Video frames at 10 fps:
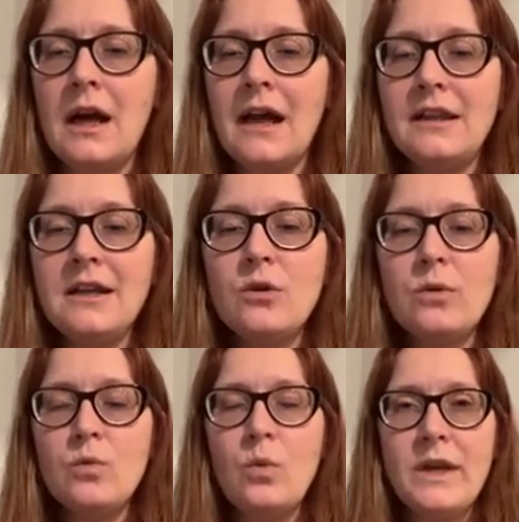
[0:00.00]
I think
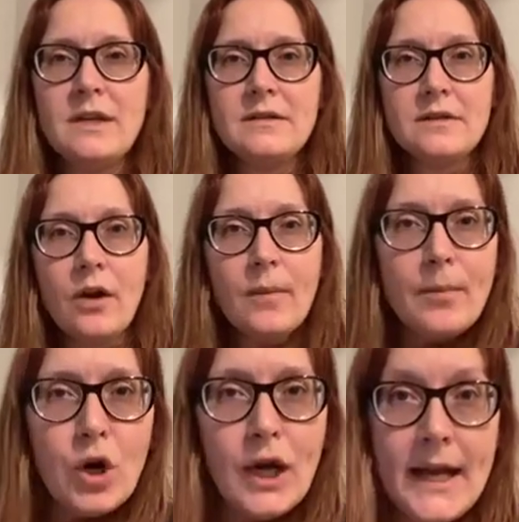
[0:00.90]
when we start
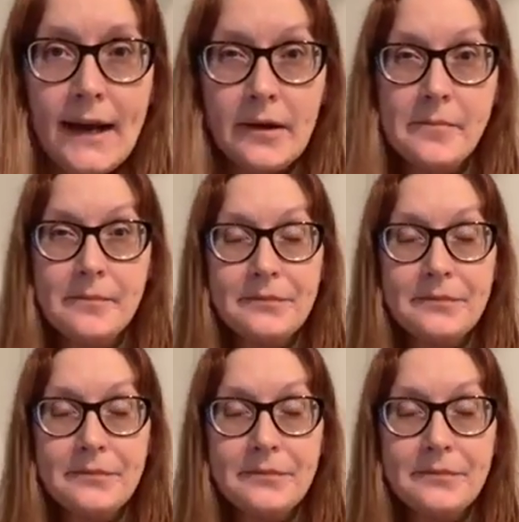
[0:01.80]
putting